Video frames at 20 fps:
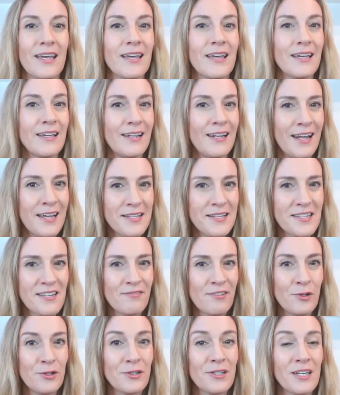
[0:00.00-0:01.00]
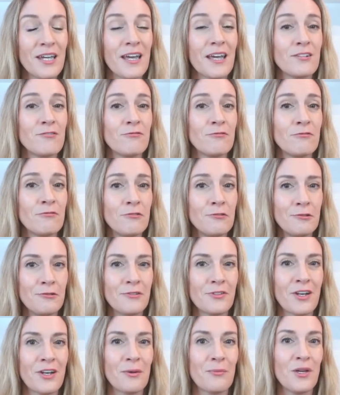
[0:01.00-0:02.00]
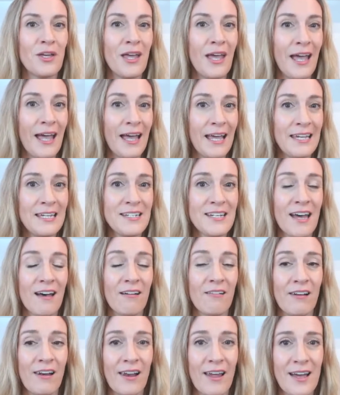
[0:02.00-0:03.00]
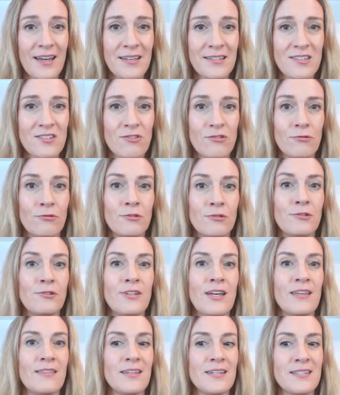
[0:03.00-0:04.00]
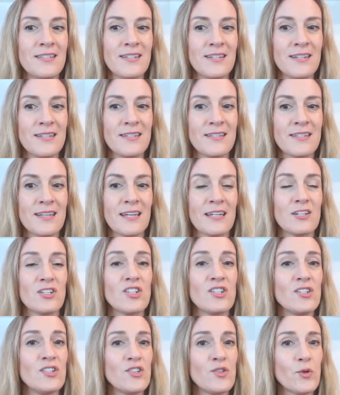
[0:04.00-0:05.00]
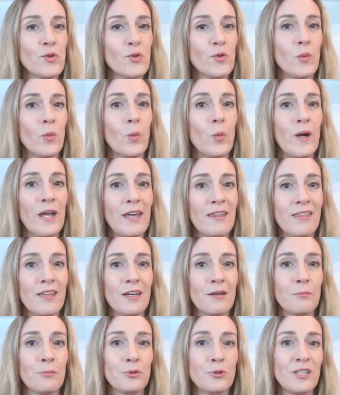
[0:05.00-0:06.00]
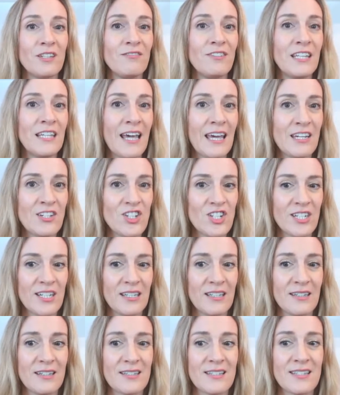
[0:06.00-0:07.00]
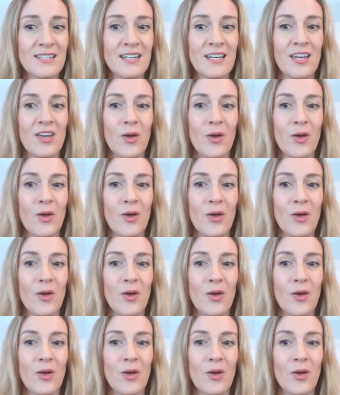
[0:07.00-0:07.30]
Let's have a look at rule number 8, our last rule, and this is to do with abbreviations.